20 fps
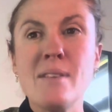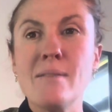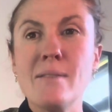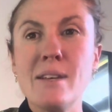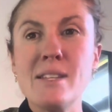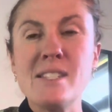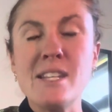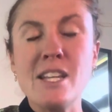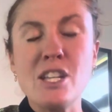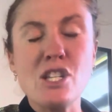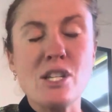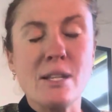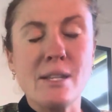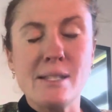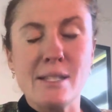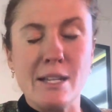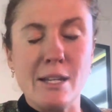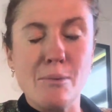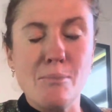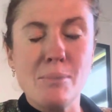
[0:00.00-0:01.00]
essentially
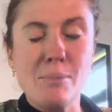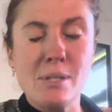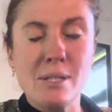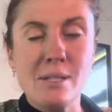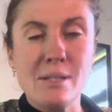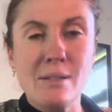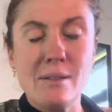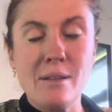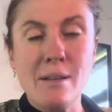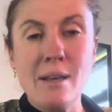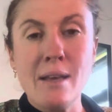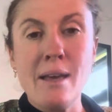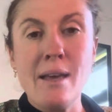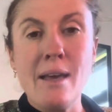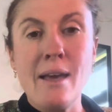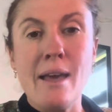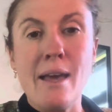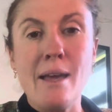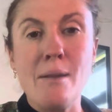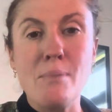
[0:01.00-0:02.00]
slips
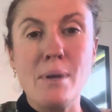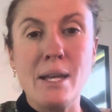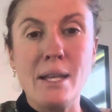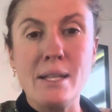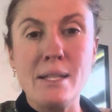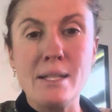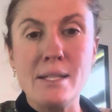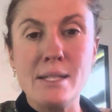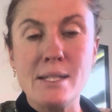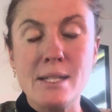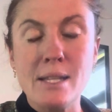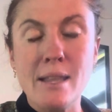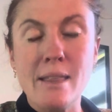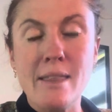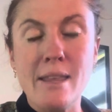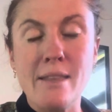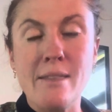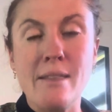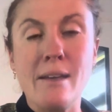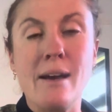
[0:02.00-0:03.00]
and means
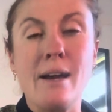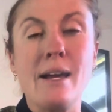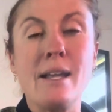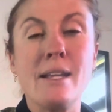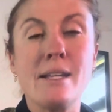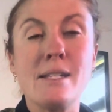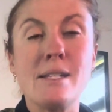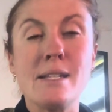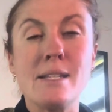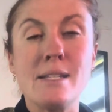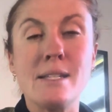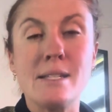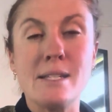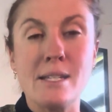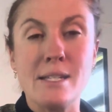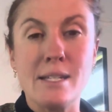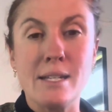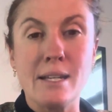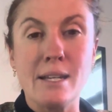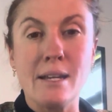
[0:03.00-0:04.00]
that the eyelid is
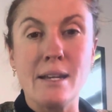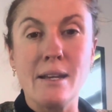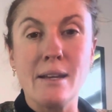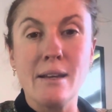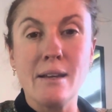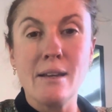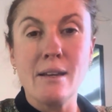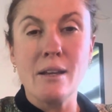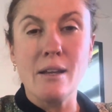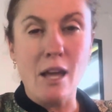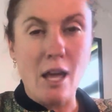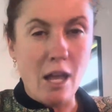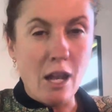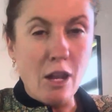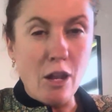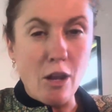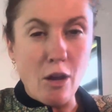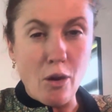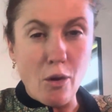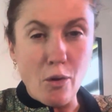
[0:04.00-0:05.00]
sitting
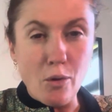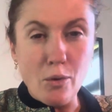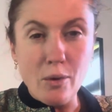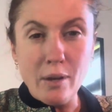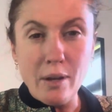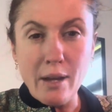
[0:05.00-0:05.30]
low,